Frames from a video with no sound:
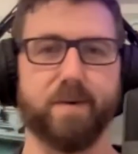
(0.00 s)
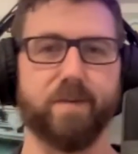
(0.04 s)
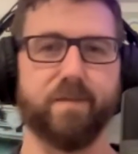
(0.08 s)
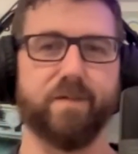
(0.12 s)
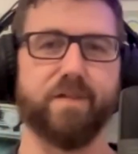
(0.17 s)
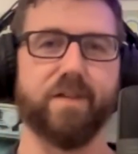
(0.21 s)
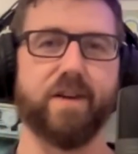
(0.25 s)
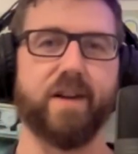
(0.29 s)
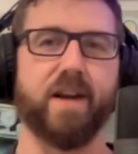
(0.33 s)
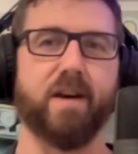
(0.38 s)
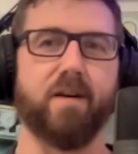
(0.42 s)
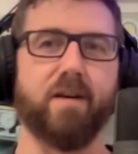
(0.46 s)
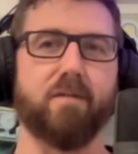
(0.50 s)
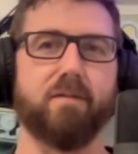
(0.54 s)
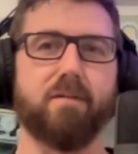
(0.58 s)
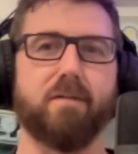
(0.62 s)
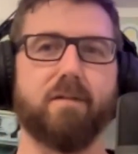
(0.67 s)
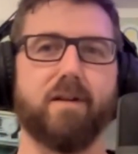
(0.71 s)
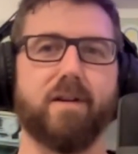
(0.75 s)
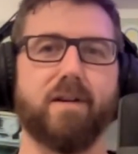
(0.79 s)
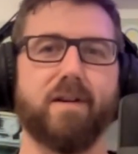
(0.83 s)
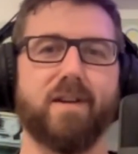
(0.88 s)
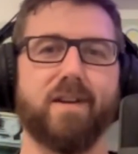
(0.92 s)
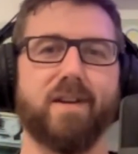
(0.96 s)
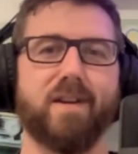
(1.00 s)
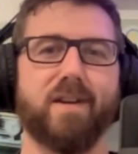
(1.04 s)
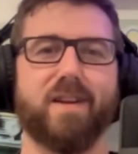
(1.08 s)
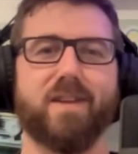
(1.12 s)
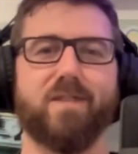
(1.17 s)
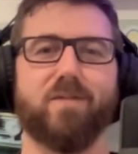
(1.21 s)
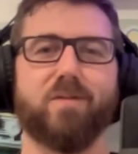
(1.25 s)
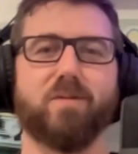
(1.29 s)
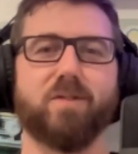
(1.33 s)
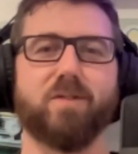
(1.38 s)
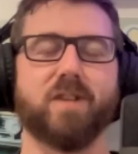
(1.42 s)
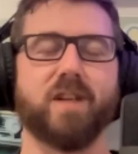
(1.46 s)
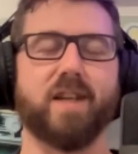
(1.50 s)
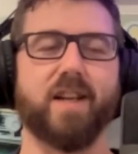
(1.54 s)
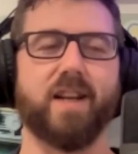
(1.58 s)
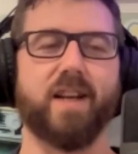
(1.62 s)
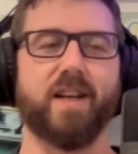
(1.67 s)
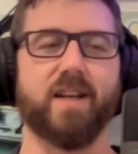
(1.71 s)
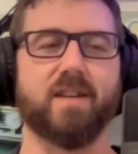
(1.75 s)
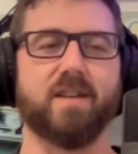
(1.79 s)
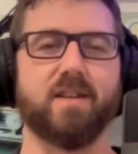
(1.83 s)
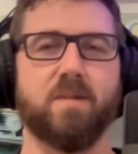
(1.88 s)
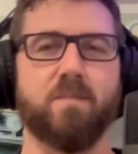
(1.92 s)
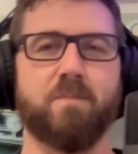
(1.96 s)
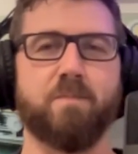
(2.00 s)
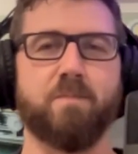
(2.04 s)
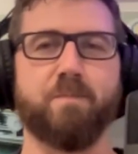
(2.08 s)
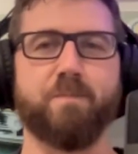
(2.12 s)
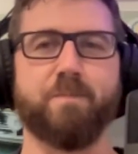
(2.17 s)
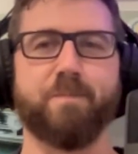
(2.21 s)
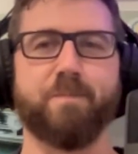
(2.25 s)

But for now, we'll see you next time.